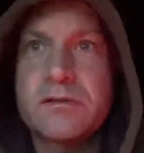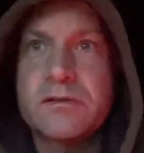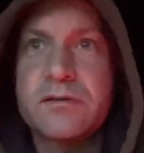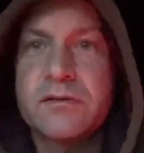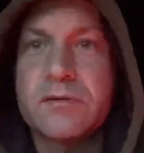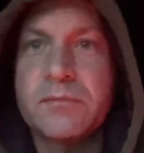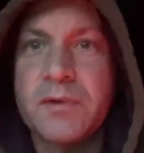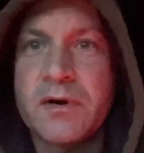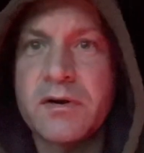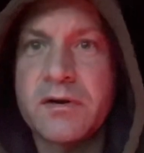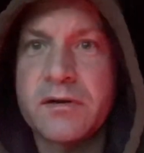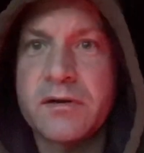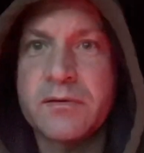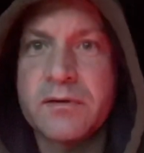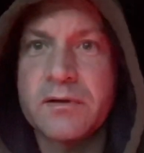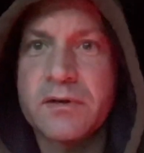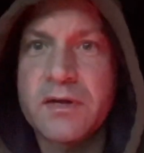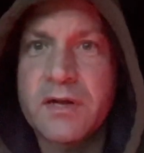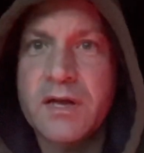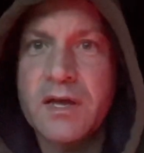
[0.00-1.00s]
tomorrow.
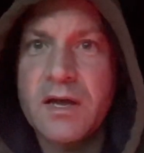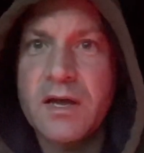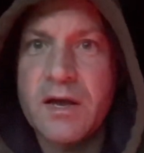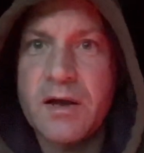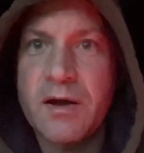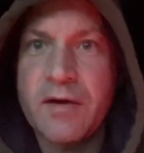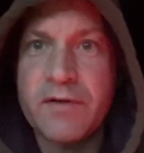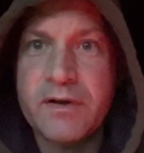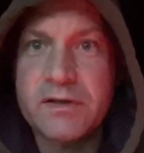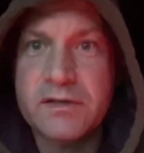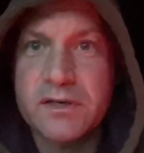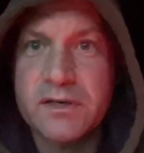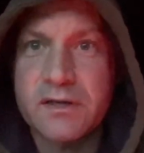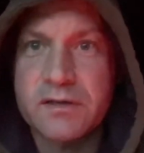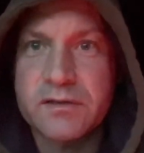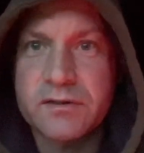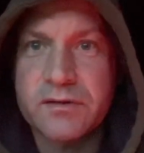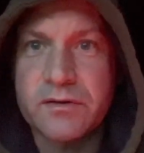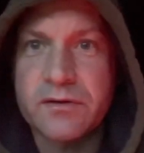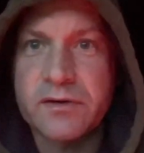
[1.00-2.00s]
I've actually got
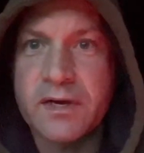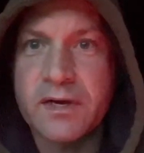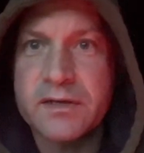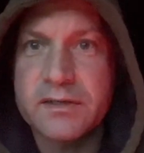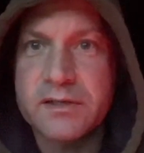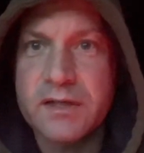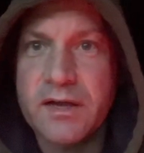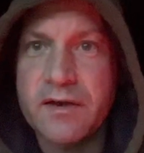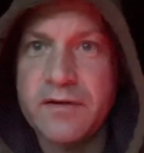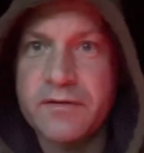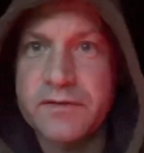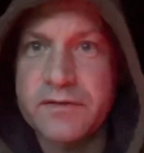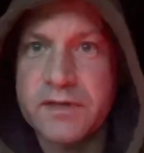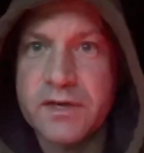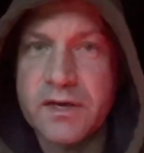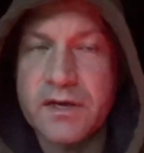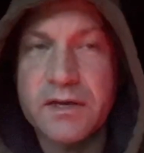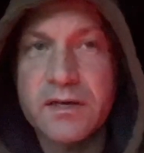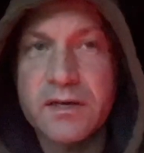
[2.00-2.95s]
2 nights left yet,